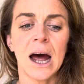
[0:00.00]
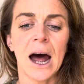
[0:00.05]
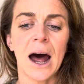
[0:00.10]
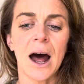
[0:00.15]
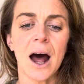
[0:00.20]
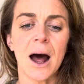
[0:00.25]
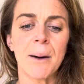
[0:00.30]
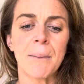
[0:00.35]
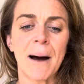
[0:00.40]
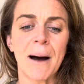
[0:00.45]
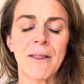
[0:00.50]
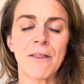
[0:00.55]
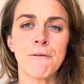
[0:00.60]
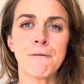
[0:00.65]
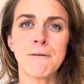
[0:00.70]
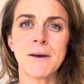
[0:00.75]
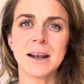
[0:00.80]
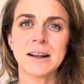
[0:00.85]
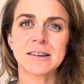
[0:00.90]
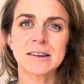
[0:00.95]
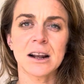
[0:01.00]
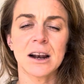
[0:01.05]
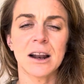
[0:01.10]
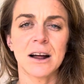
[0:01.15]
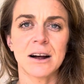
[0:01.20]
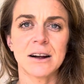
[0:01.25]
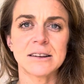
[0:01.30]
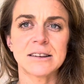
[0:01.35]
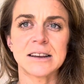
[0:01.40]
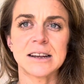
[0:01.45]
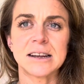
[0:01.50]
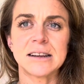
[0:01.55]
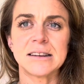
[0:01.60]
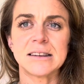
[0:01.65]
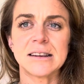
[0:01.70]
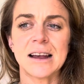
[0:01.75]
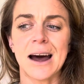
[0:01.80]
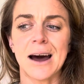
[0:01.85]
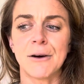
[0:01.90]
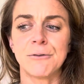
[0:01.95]
And the fitness
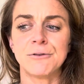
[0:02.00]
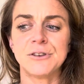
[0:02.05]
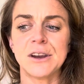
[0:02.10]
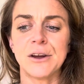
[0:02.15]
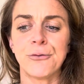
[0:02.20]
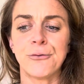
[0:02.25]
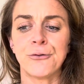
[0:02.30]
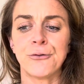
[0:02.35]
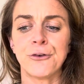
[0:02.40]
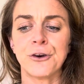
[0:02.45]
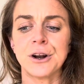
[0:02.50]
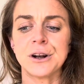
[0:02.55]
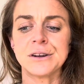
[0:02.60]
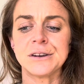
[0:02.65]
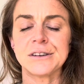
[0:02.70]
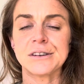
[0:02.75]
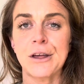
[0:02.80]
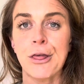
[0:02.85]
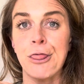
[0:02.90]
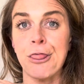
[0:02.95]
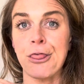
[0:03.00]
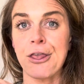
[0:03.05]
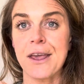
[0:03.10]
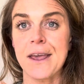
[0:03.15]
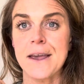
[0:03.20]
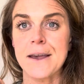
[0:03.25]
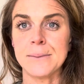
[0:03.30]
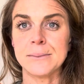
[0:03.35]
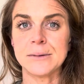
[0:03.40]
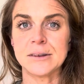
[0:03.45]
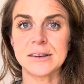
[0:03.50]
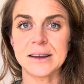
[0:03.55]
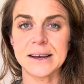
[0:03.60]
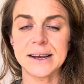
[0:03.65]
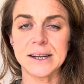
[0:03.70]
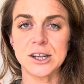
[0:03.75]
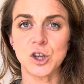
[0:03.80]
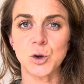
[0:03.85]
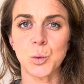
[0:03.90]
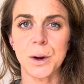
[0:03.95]
classes have different themes
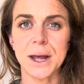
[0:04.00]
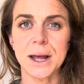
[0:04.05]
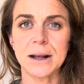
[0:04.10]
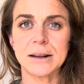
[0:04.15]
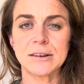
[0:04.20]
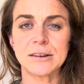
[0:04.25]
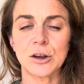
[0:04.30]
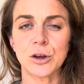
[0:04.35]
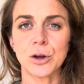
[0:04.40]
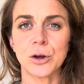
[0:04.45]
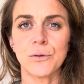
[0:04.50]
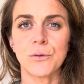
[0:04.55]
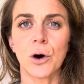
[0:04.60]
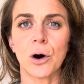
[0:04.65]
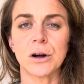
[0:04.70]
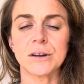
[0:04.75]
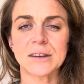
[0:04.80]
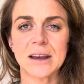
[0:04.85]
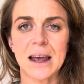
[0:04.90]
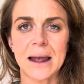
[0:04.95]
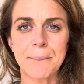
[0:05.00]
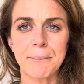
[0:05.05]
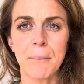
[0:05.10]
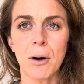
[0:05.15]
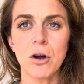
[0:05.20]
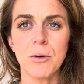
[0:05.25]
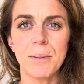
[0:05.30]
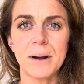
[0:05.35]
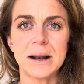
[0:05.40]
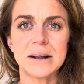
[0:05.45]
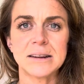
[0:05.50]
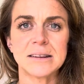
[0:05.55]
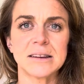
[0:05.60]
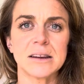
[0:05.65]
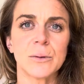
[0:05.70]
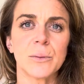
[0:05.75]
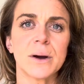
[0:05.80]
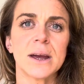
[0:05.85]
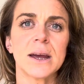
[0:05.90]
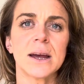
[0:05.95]
each week. So you've got a
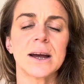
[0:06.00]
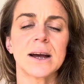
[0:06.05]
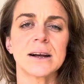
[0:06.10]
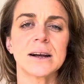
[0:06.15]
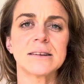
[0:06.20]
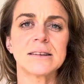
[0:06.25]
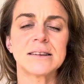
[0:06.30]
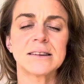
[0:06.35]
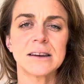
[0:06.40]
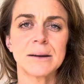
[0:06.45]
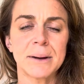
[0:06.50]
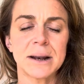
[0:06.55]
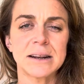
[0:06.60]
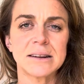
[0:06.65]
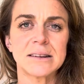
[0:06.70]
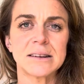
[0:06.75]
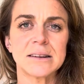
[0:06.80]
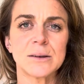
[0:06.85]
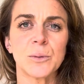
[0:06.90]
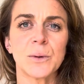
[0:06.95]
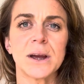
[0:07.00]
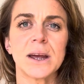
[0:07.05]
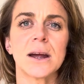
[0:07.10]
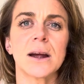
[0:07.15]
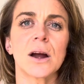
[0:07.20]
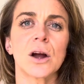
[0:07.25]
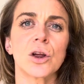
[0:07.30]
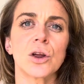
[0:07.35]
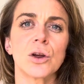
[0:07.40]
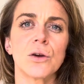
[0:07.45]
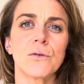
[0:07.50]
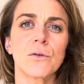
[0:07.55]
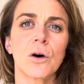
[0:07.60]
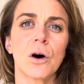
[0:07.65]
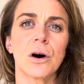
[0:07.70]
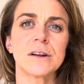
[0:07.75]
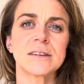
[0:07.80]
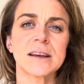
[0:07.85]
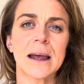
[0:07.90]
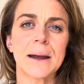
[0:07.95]
mobility week, a stability week, you've
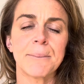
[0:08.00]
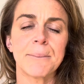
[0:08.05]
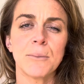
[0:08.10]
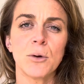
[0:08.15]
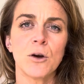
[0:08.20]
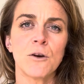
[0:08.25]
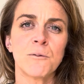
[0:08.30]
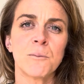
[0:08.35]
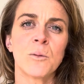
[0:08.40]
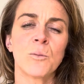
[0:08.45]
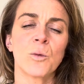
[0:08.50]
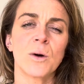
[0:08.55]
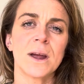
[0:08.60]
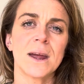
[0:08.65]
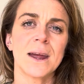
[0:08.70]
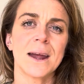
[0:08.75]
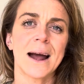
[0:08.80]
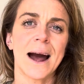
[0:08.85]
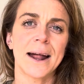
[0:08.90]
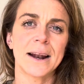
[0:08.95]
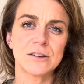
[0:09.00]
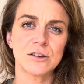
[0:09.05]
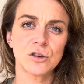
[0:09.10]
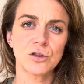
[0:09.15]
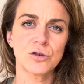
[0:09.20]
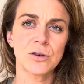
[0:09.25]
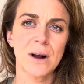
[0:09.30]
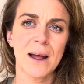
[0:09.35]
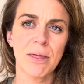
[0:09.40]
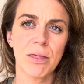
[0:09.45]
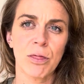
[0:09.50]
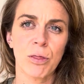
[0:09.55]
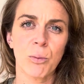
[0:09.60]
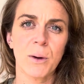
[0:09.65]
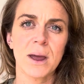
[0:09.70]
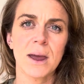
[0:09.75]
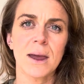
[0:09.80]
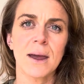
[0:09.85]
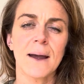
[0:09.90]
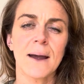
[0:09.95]
got a movement week, and a strength
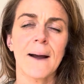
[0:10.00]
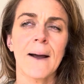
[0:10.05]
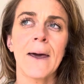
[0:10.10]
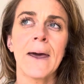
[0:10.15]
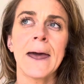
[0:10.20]
week.